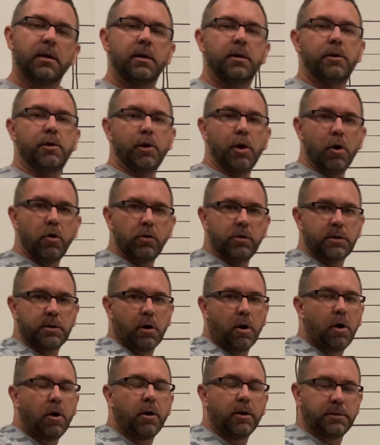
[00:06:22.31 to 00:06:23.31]
notes
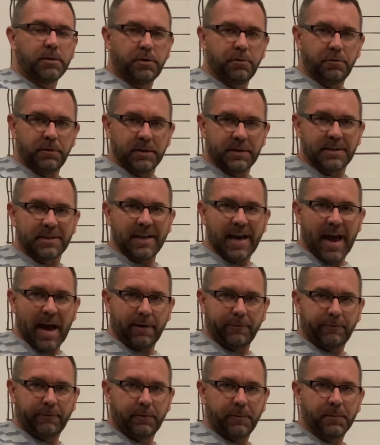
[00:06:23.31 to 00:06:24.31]
onto the
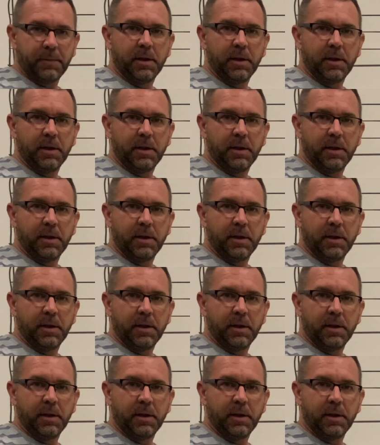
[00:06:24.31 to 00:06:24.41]
staff.